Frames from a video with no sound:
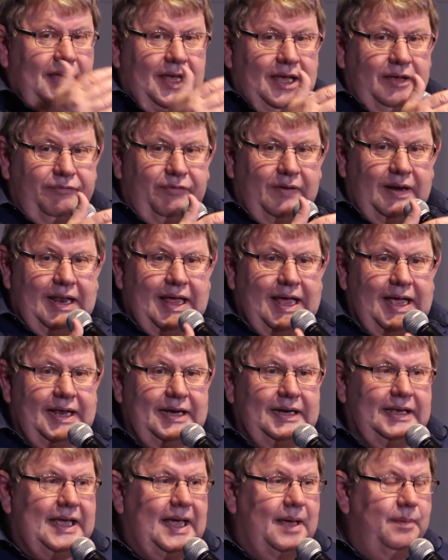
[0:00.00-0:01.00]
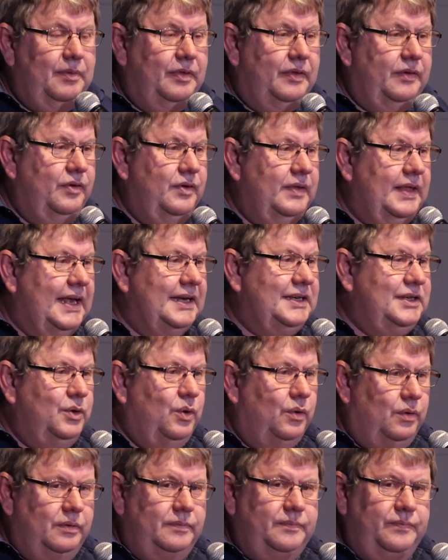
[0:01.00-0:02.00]
if a lion came through that
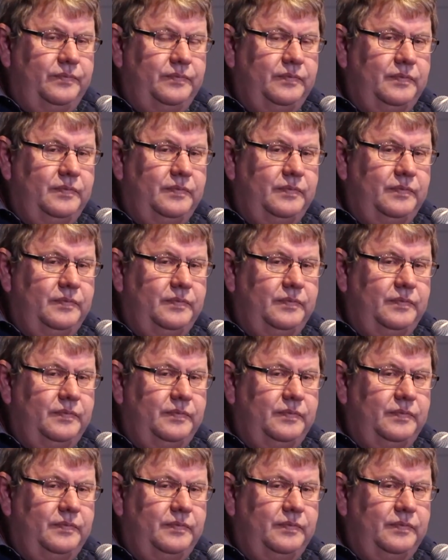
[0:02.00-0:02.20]
door,